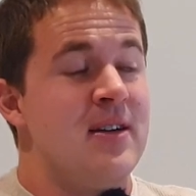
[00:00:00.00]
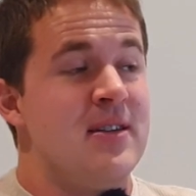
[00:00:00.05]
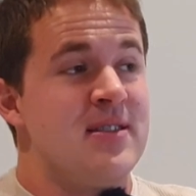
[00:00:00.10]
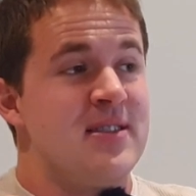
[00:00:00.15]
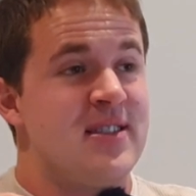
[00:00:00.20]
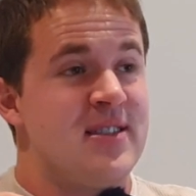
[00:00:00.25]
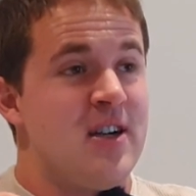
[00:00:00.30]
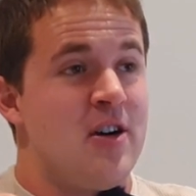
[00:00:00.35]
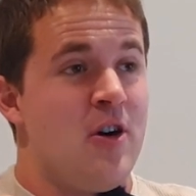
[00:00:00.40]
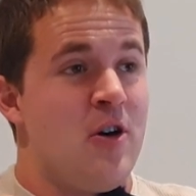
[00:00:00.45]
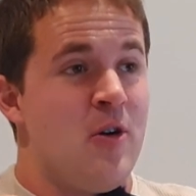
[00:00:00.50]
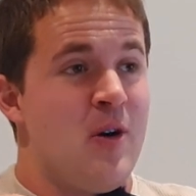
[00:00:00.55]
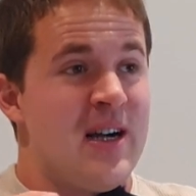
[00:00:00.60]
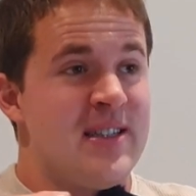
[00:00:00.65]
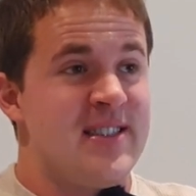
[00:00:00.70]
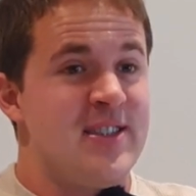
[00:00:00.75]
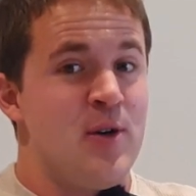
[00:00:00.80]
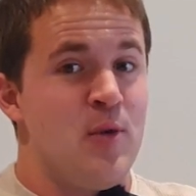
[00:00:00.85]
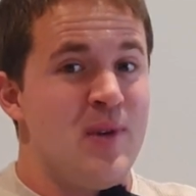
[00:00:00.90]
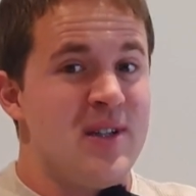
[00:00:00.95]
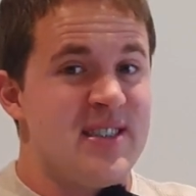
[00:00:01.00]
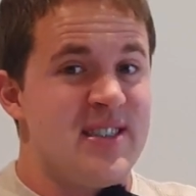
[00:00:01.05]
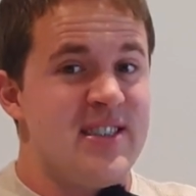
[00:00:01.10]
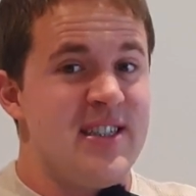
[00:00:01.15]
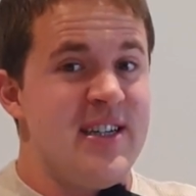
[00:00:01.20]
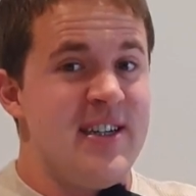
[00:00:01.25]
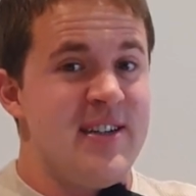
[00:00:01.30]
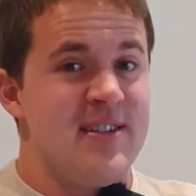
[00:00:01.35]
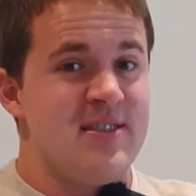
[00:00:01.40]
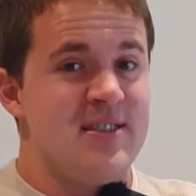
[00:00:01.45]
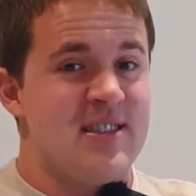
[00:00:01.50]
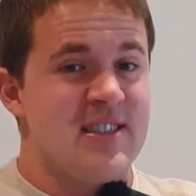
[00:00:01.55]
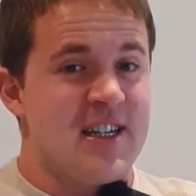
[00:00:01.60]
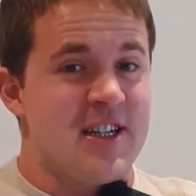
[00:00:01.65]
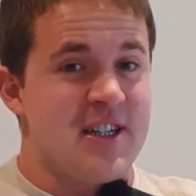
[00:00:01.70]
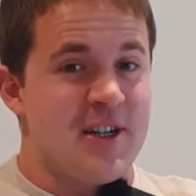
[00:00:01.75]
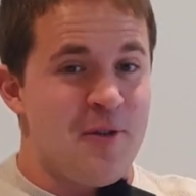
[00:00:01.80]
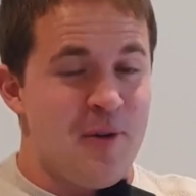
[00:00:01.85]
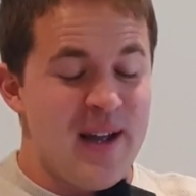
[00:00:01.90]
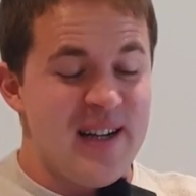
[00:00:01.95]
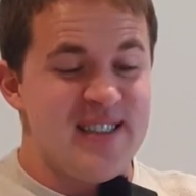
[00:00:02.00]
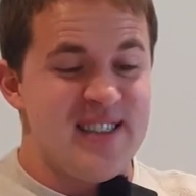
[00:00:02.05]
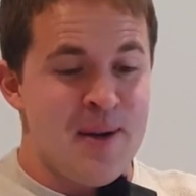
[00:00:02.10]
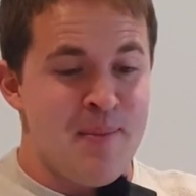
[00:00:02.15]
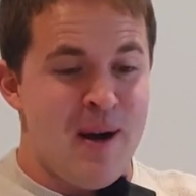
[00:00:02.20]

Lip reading: So as you will see, it's a crazy